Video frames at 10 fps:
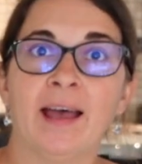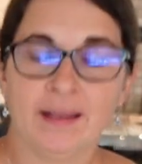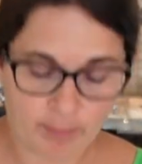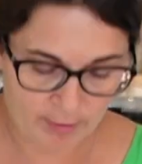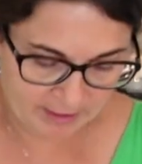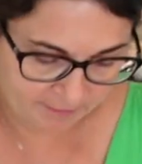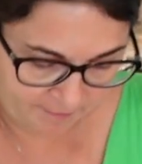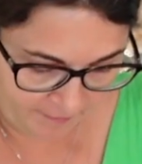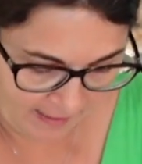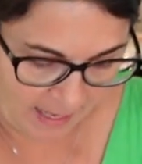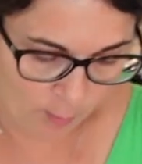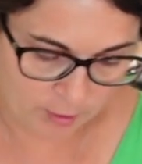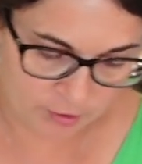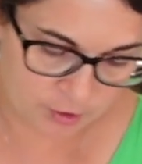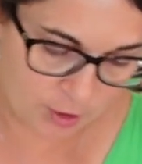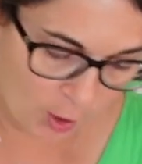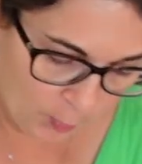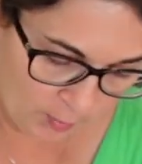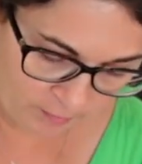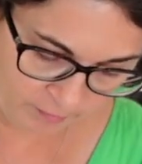and bread flour
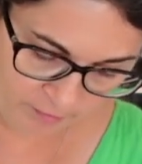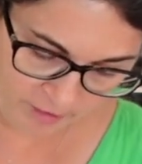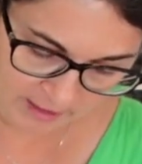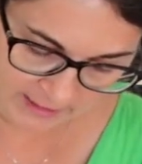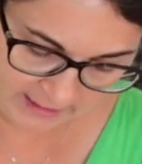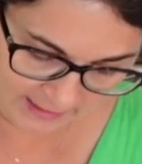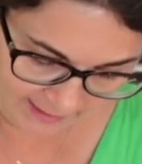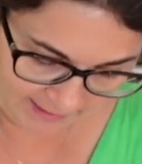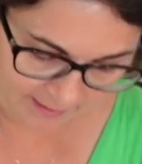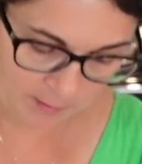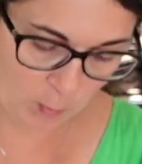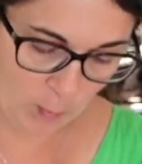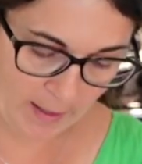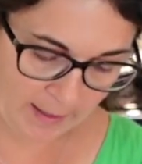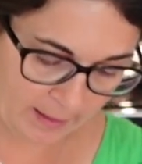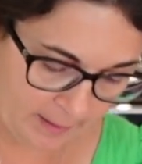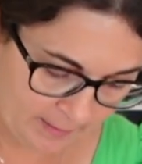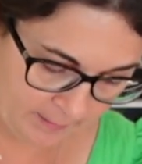dough really well.